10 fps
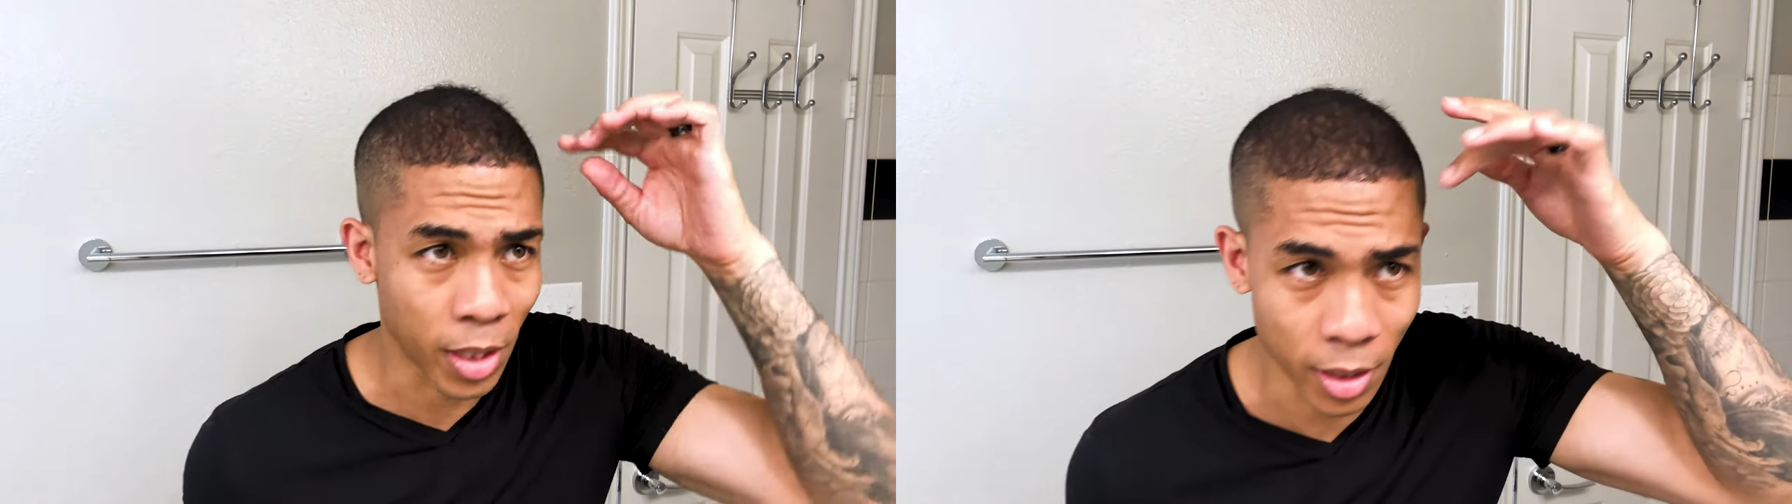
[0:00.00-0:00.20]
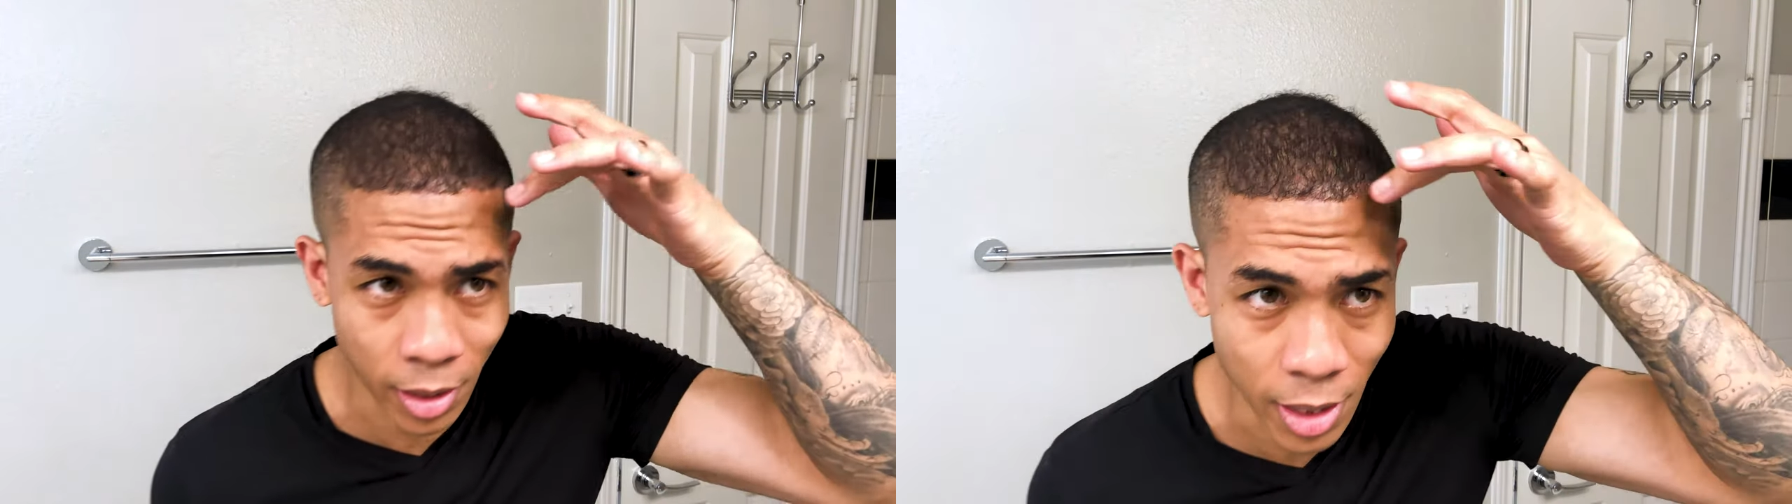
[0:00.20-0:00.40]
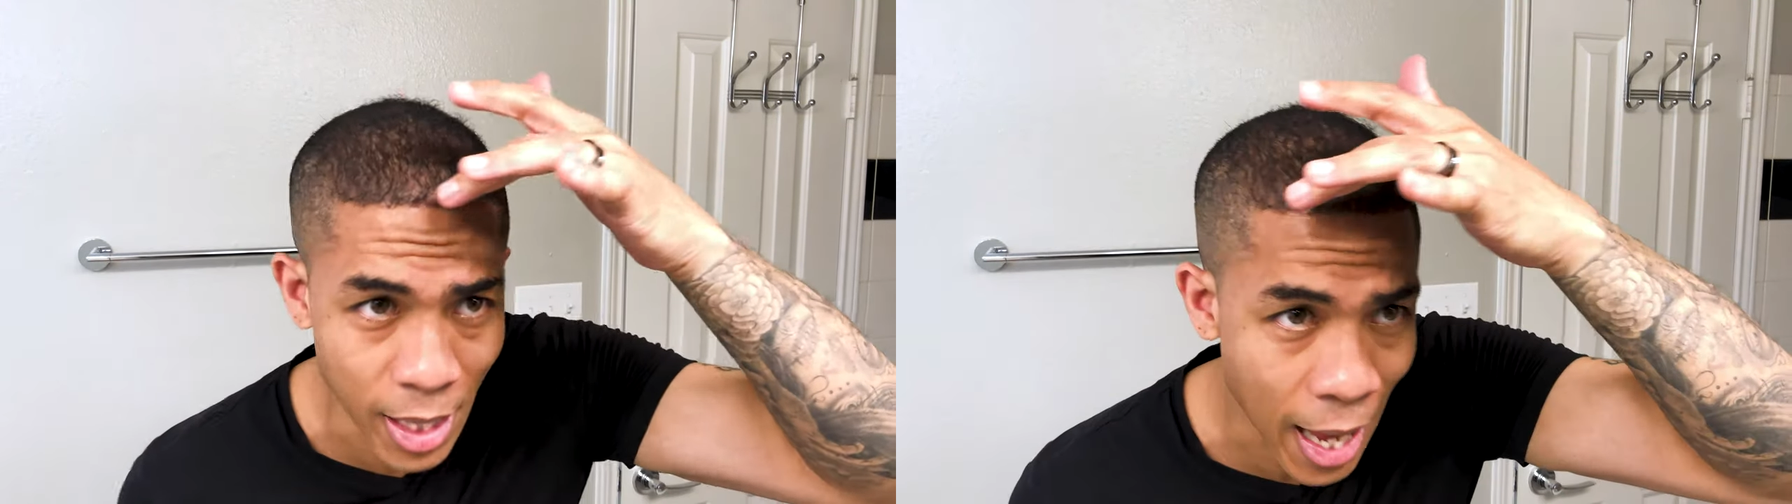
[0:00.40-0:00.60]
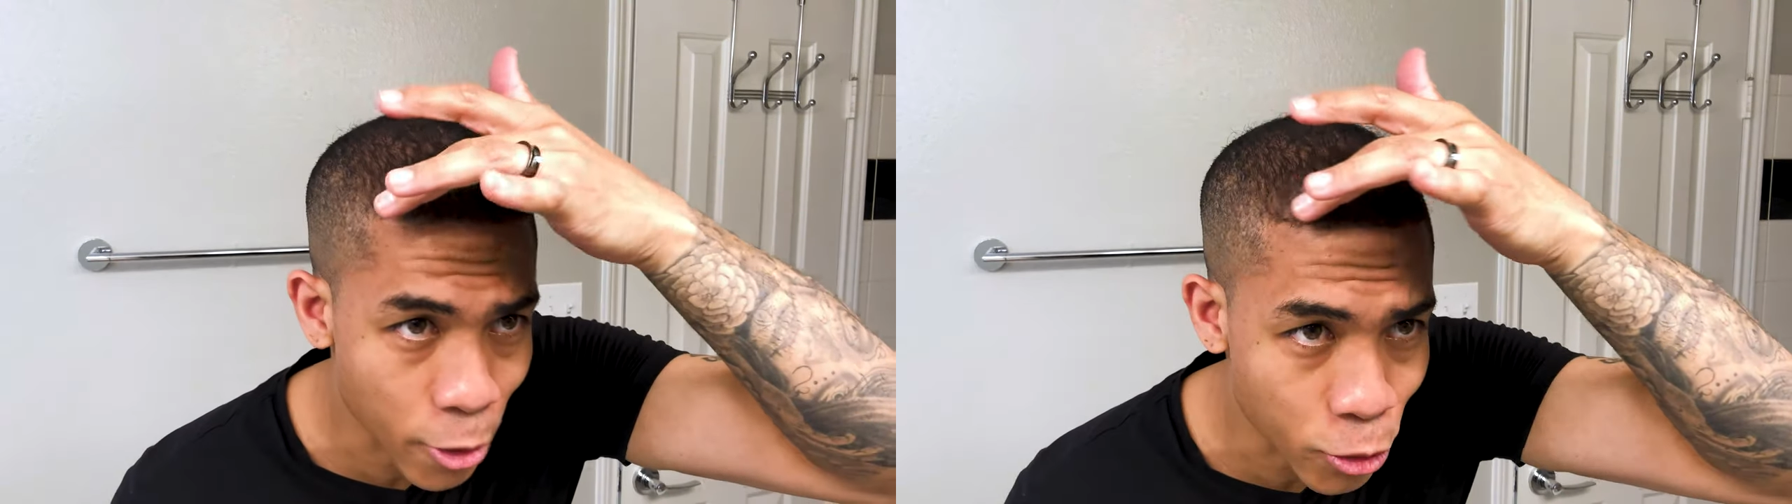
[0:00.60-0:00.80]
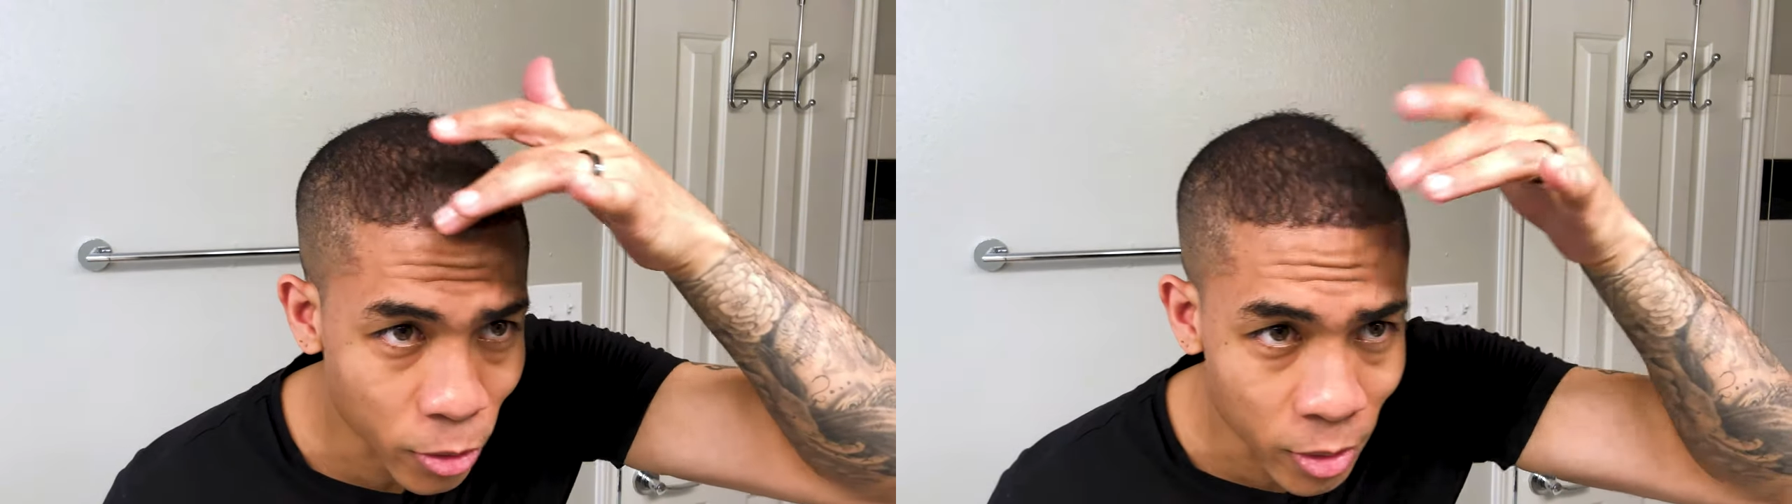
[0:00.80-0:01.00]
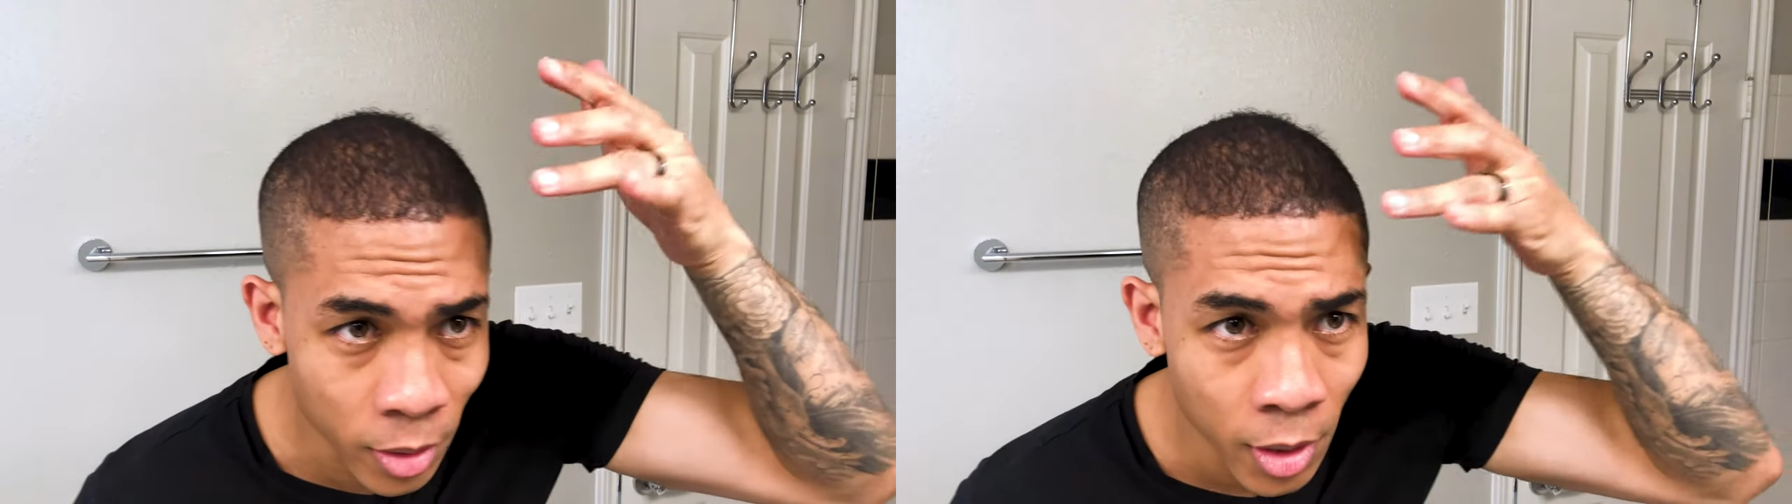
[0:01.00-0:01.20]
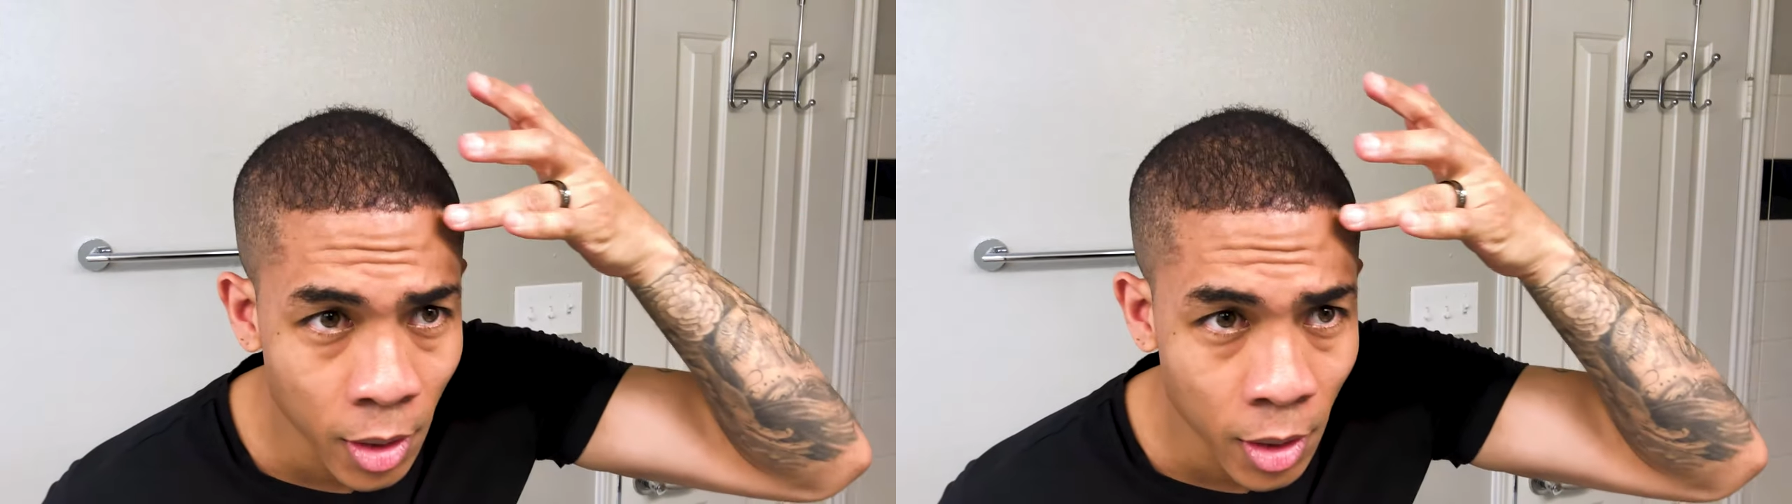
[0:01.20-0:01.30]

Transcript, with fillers: like the natural